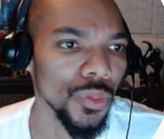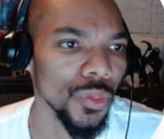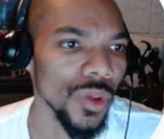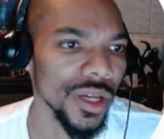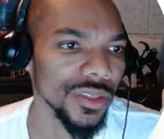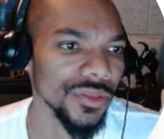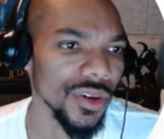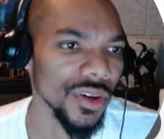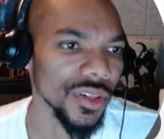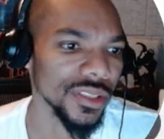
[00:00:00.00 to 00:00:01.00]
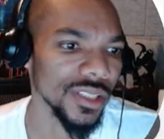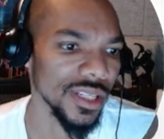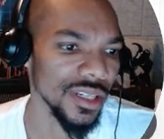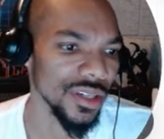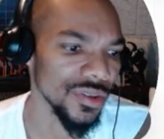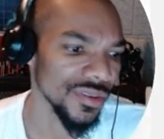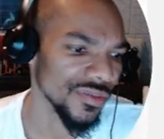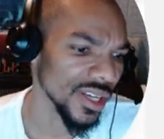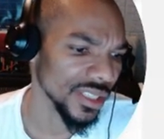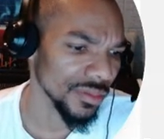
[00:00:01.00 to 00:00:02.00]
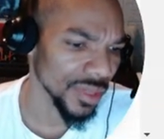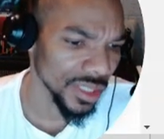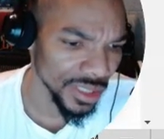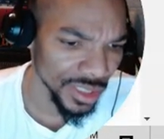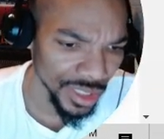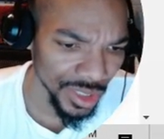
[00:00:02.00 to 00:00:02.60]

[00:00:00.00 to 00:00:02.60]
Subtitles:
as far as the new investments,